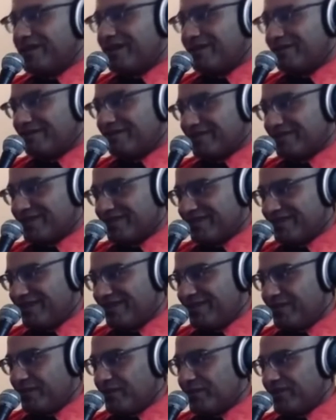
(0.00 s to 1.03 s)
confident
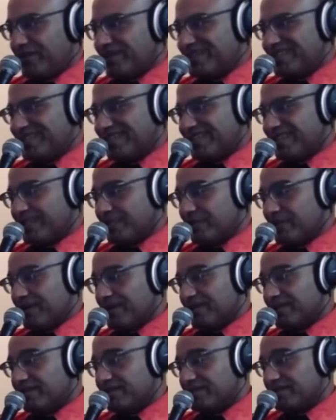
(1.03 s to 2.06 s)
or the insanely
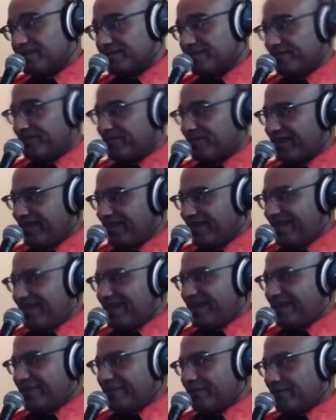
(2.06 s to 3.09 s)
reckless.
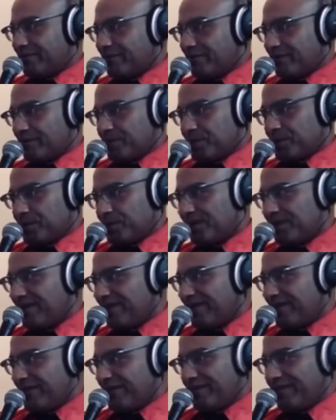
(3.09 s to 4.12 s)
At their approach,
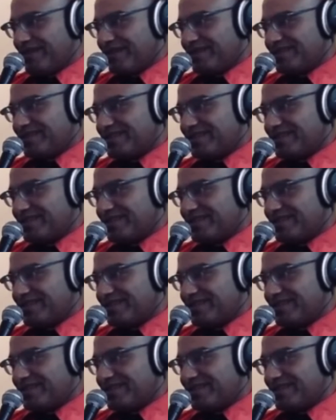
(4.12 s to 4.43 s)
the man